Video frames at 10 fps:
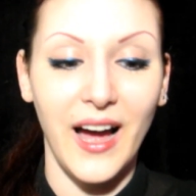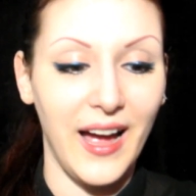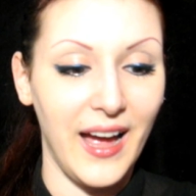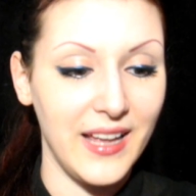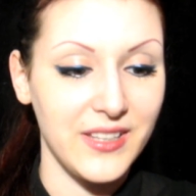
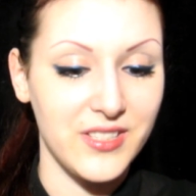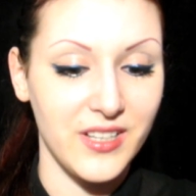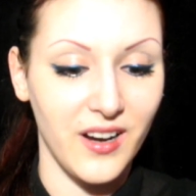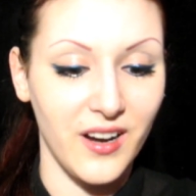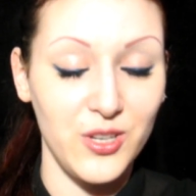And
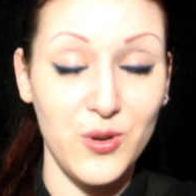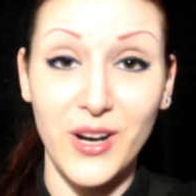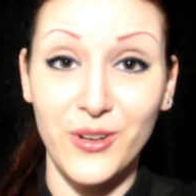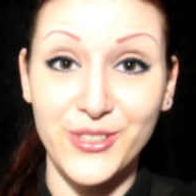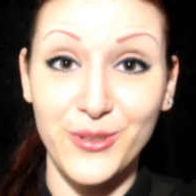you
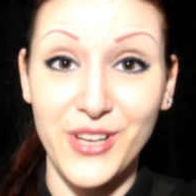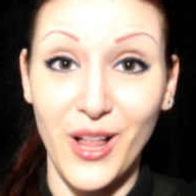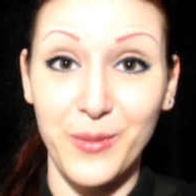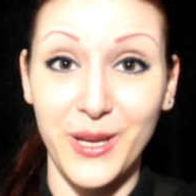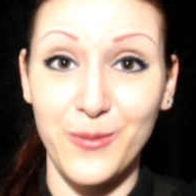can also
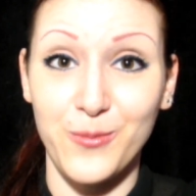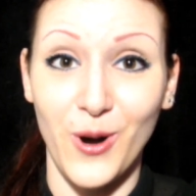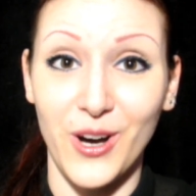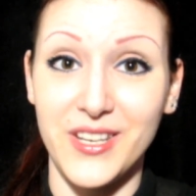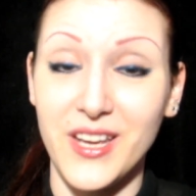tell me
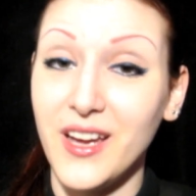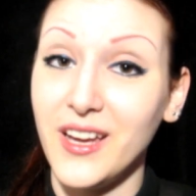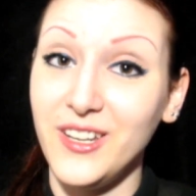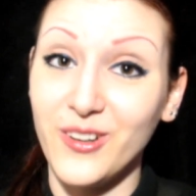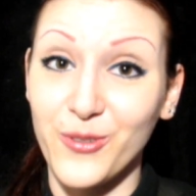what
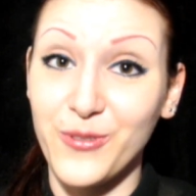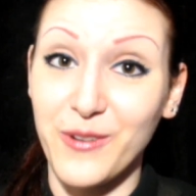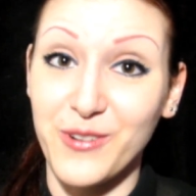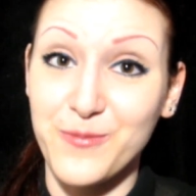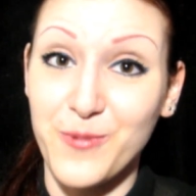your
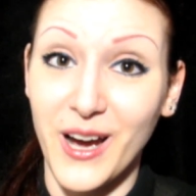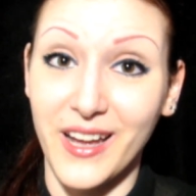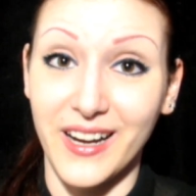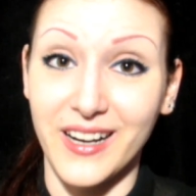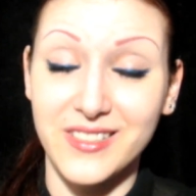favorite
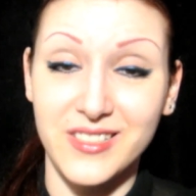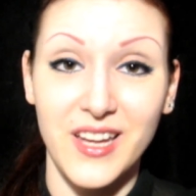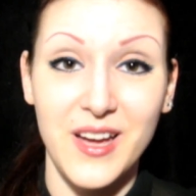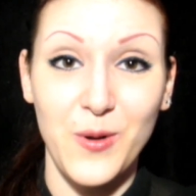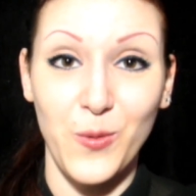products
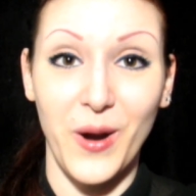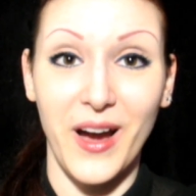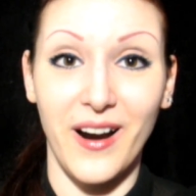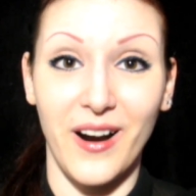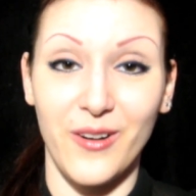
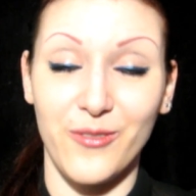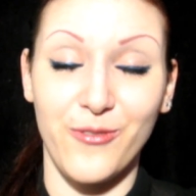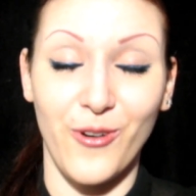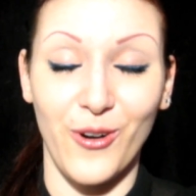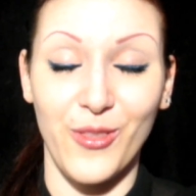were
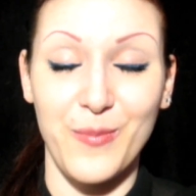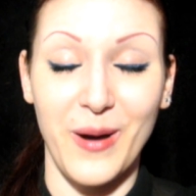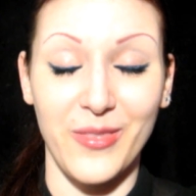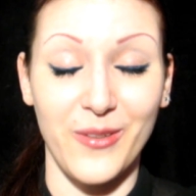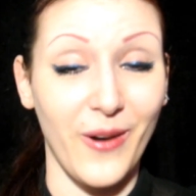for the
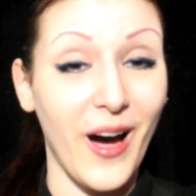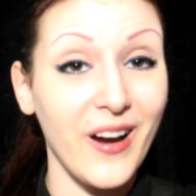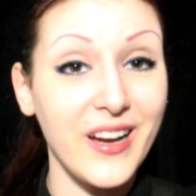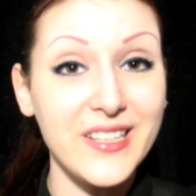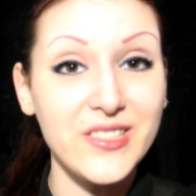month of
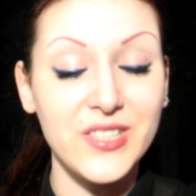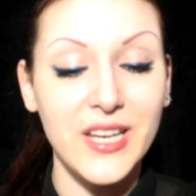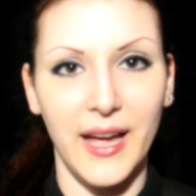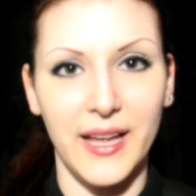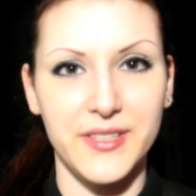August.
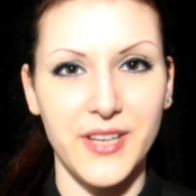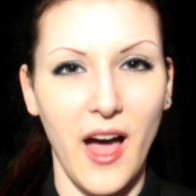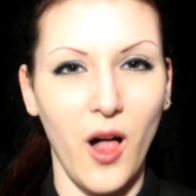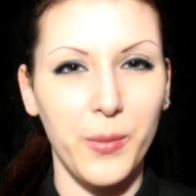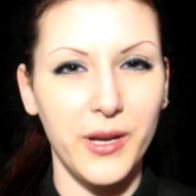And
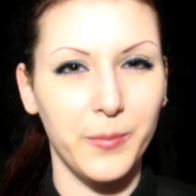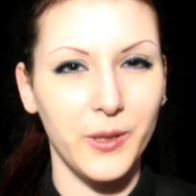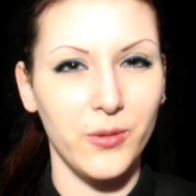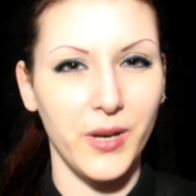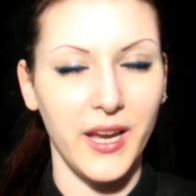I'll be
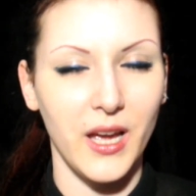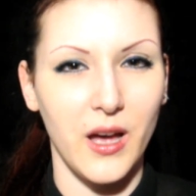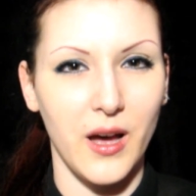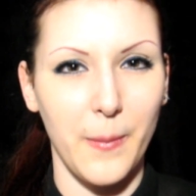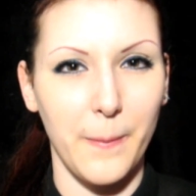uploading
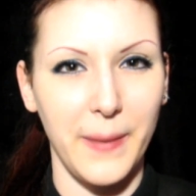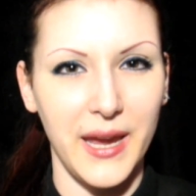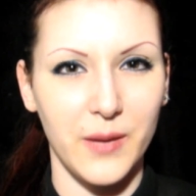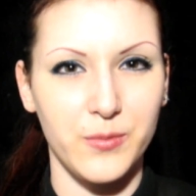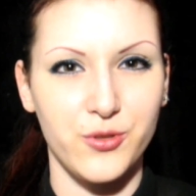a
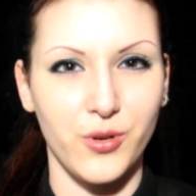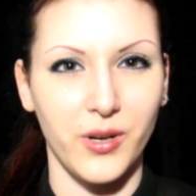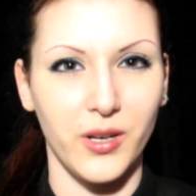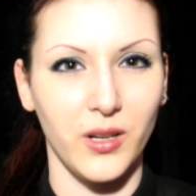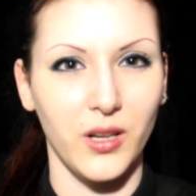makeup
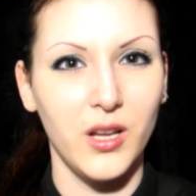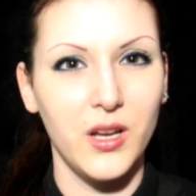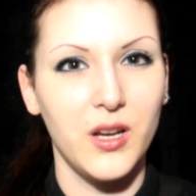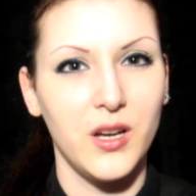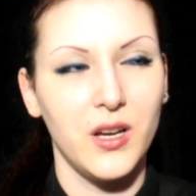tutorial
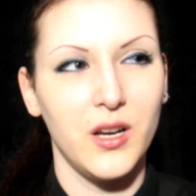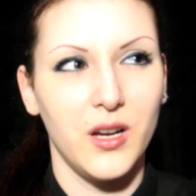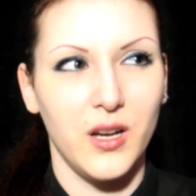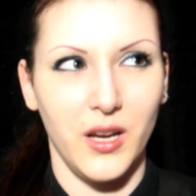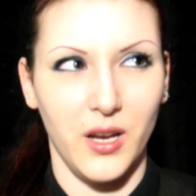
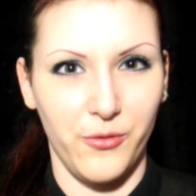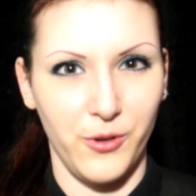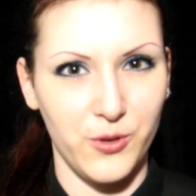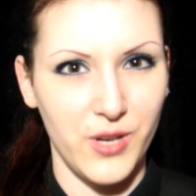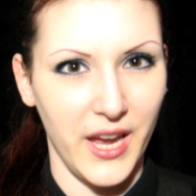in a
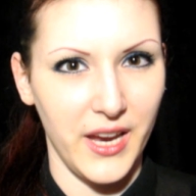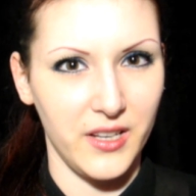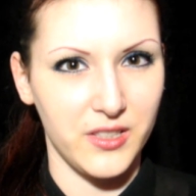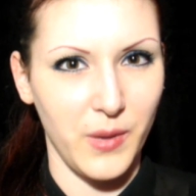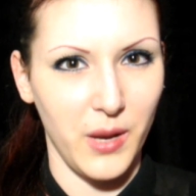few
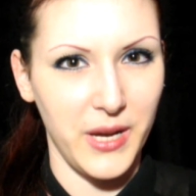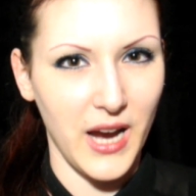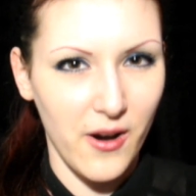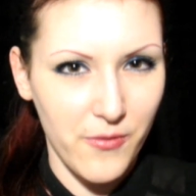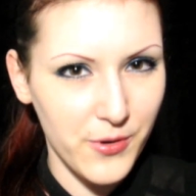days, maybe
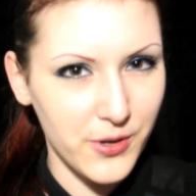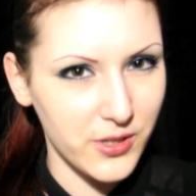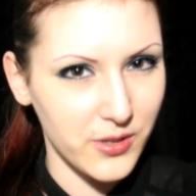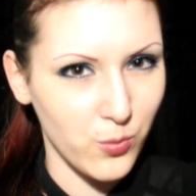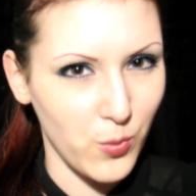after
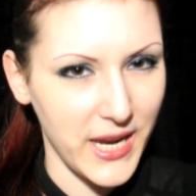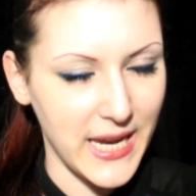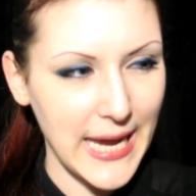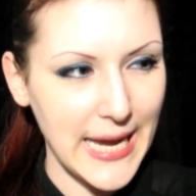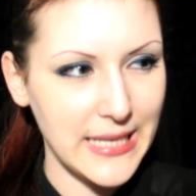the
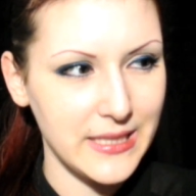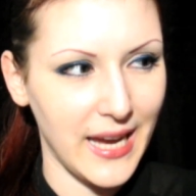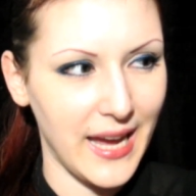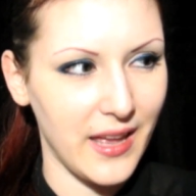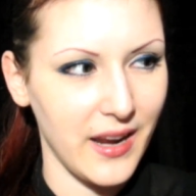weekend,
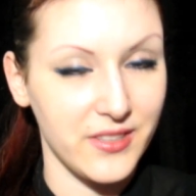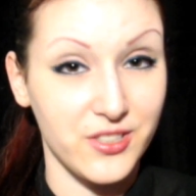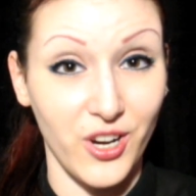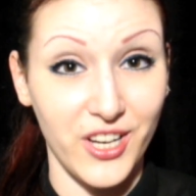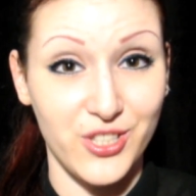and it's
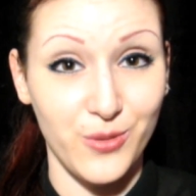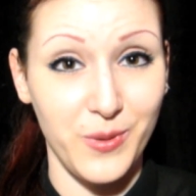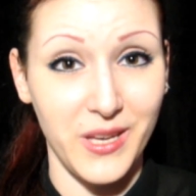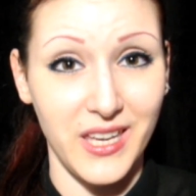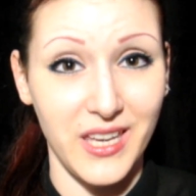going to
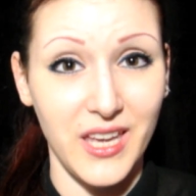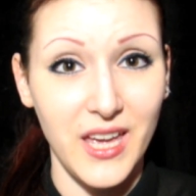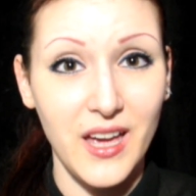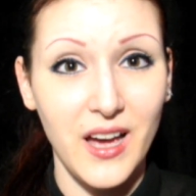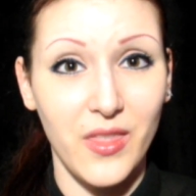be
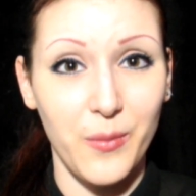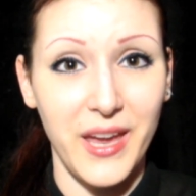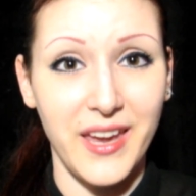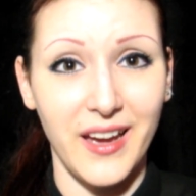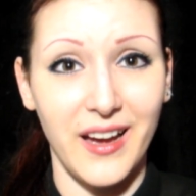the
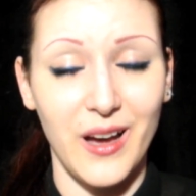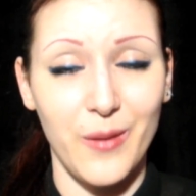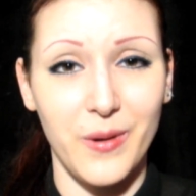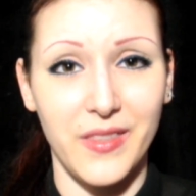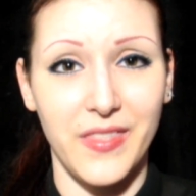
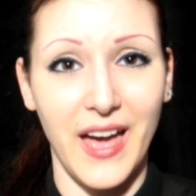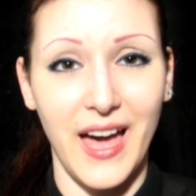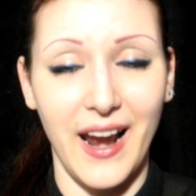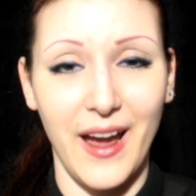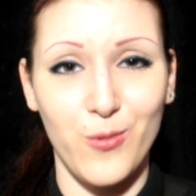makeup
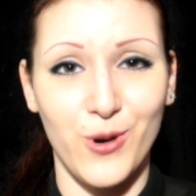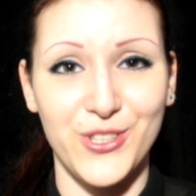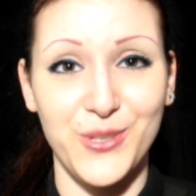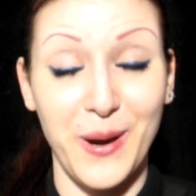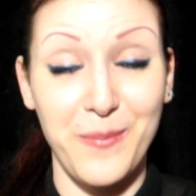that I wore
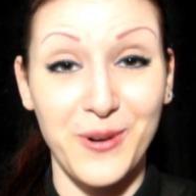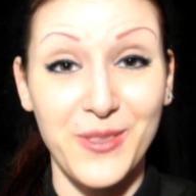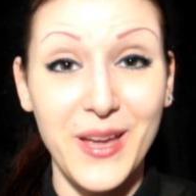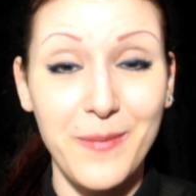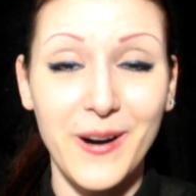to my
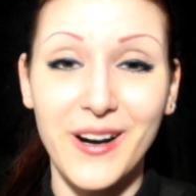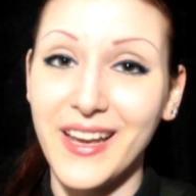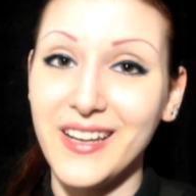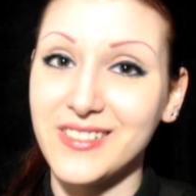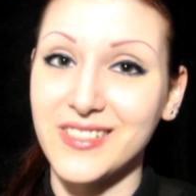birthday
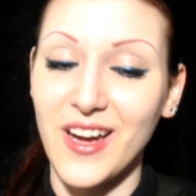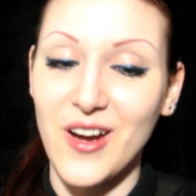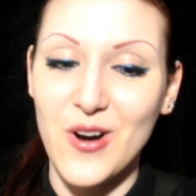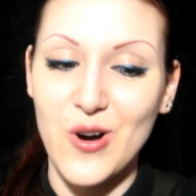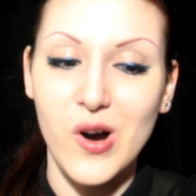party,
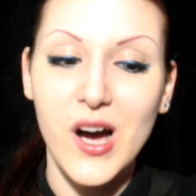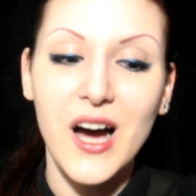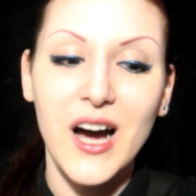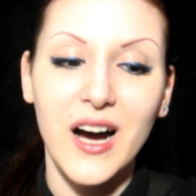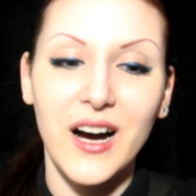so
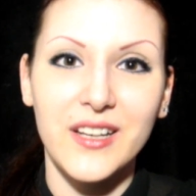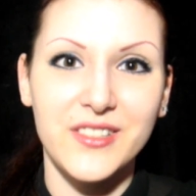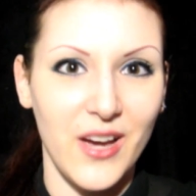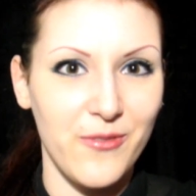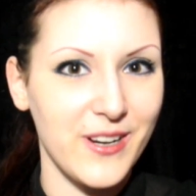
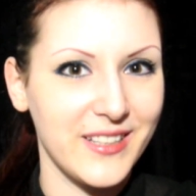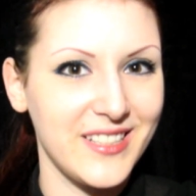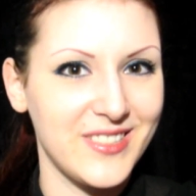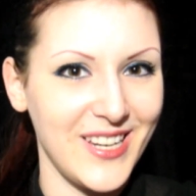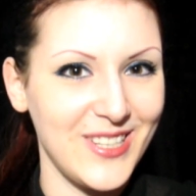
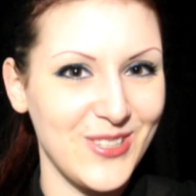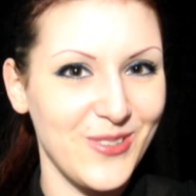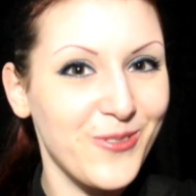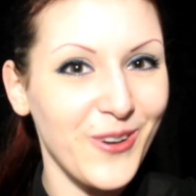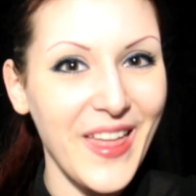definitely stay
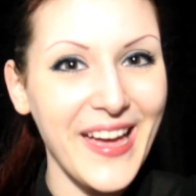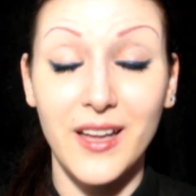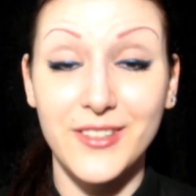tuned for that.